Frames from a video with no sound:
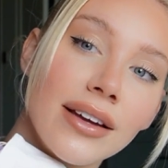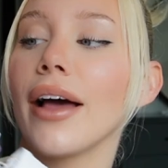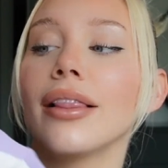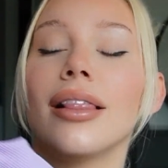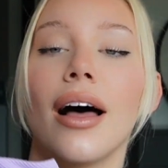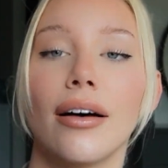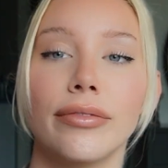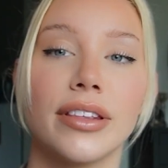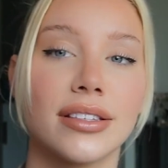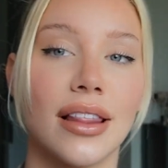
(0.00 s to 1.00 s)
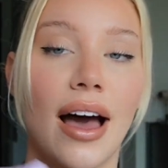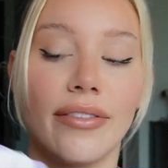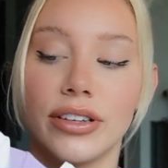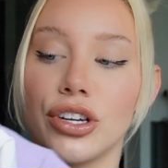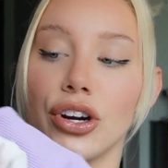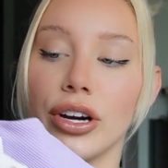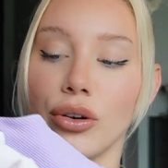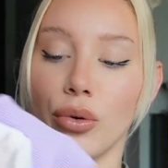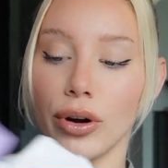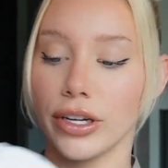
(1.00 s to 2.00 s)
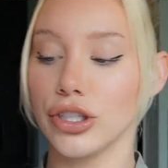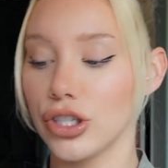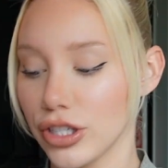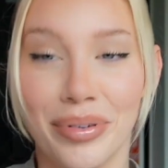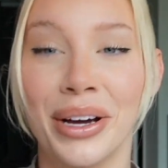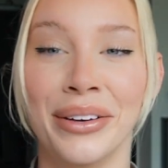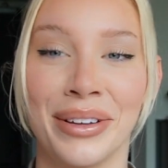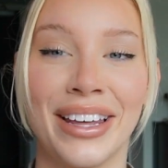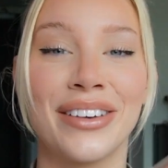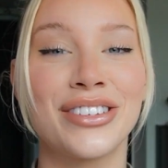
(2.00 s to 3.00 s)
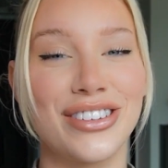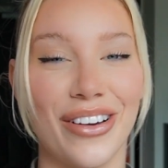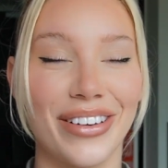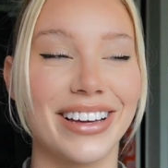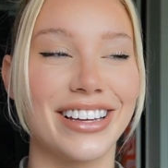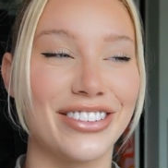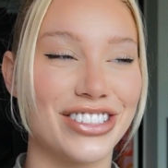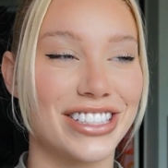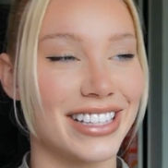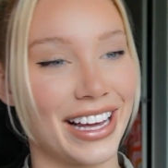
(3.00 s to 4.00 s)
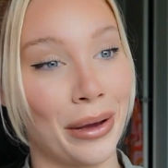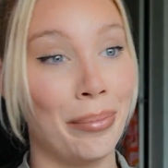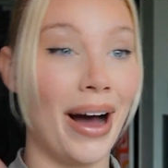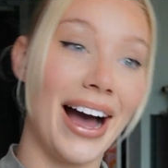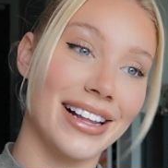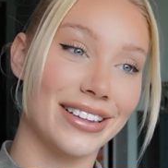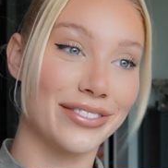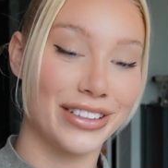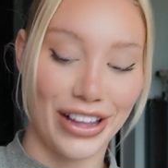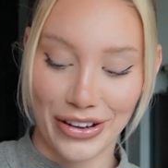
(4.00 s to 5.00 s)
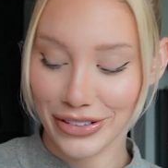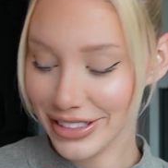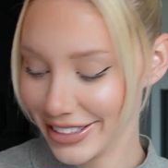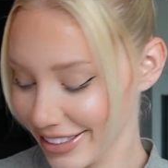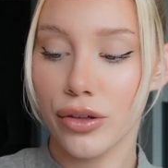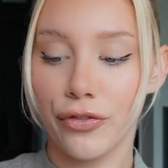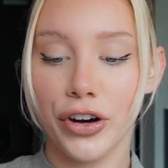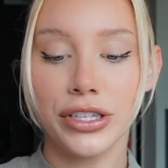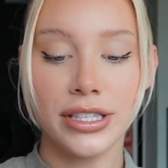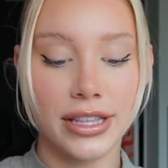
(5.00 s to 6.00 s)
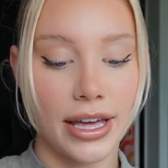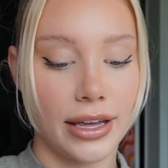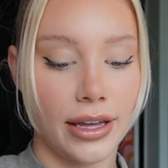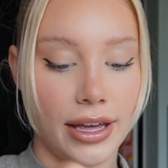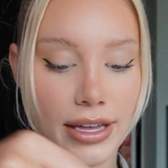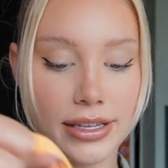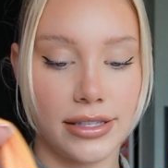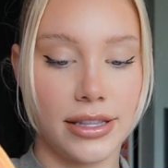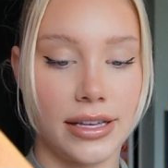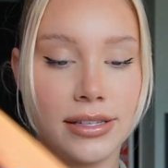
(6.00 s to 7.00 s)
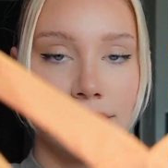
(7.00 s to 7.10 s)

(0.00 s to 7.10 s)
I love this lavender and orange. Without showing you just like a pile of clothes. So the first thing is this